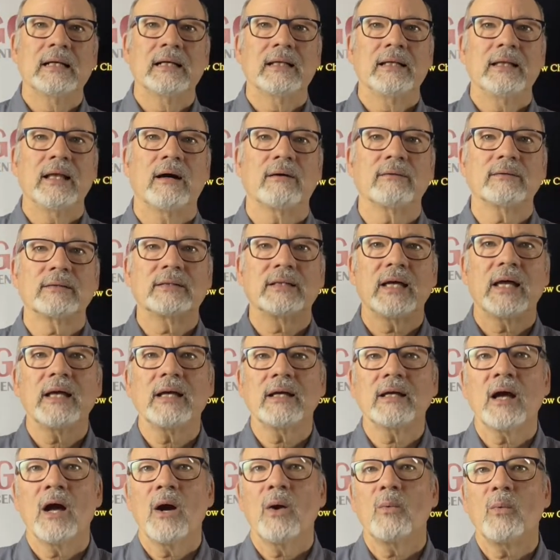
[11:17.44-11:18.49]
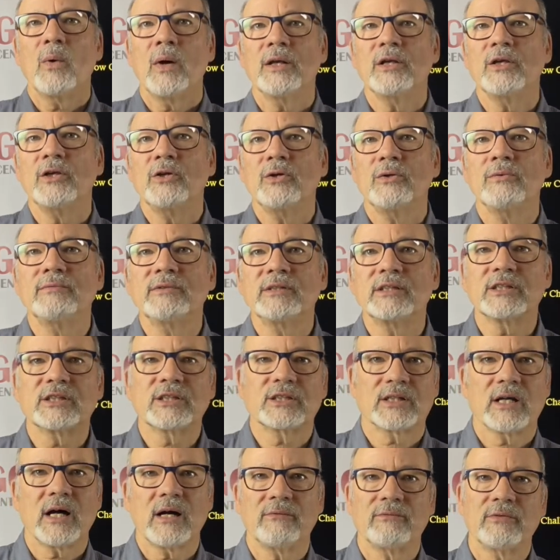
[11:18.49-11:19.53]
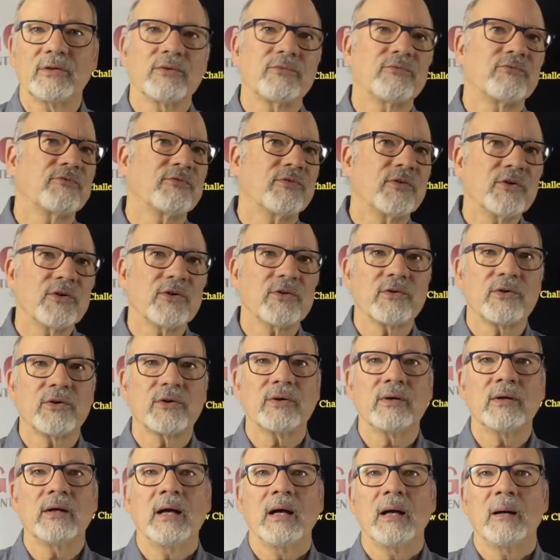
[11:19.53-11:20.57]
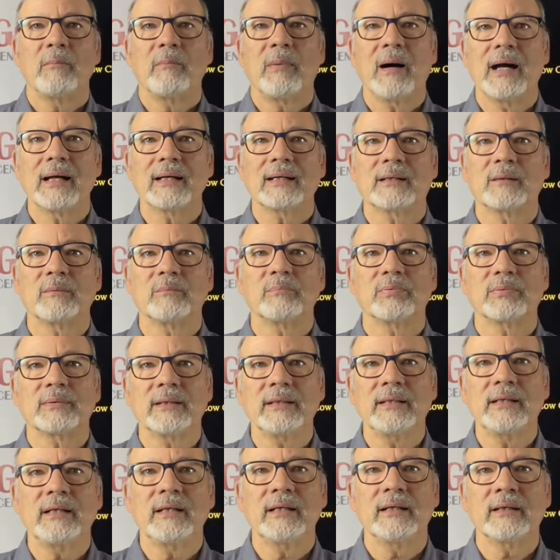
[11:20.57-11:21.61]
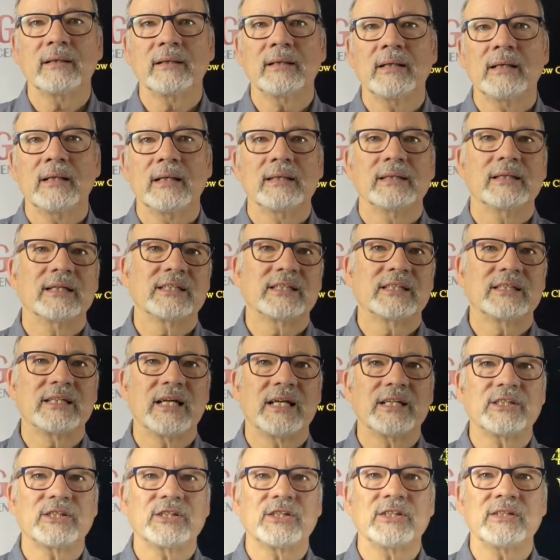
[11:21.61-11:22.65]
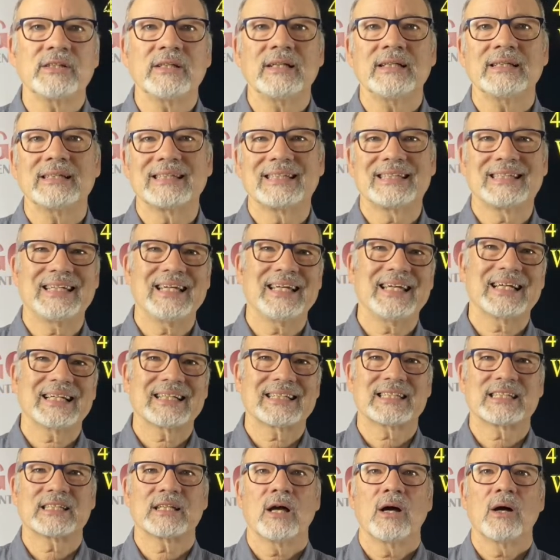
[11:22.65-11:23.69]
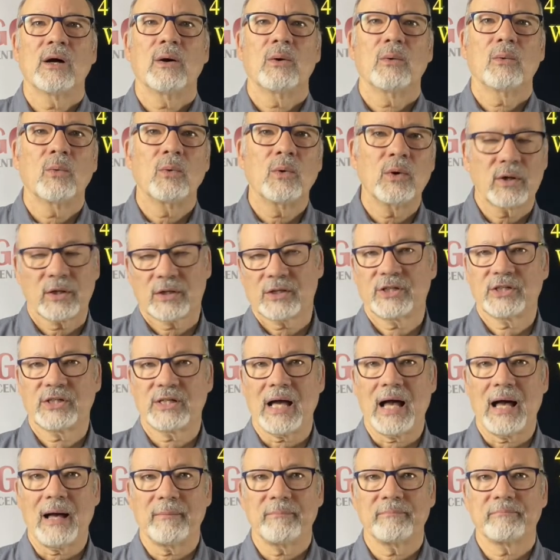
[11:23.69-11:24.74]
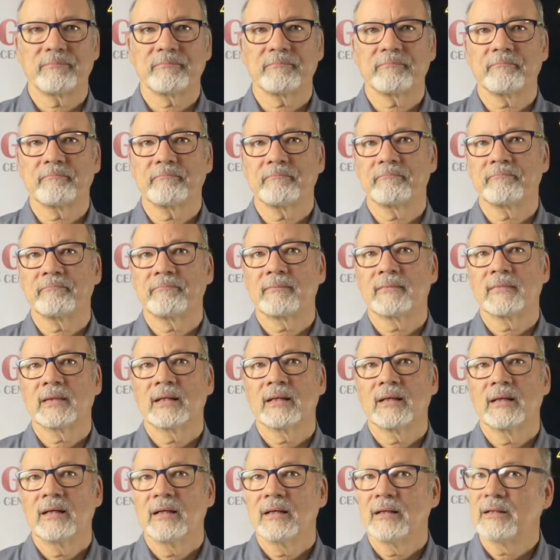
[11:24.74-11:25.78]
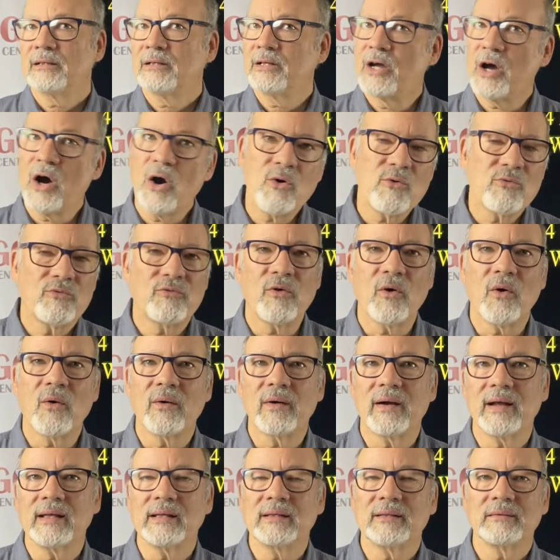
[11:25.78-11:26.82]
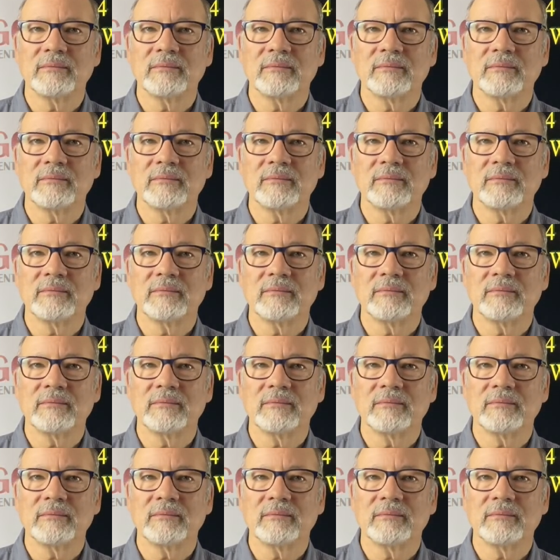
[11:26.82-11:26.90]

Now take what you've discovered further by completing the Session 6 workshop. Go for it.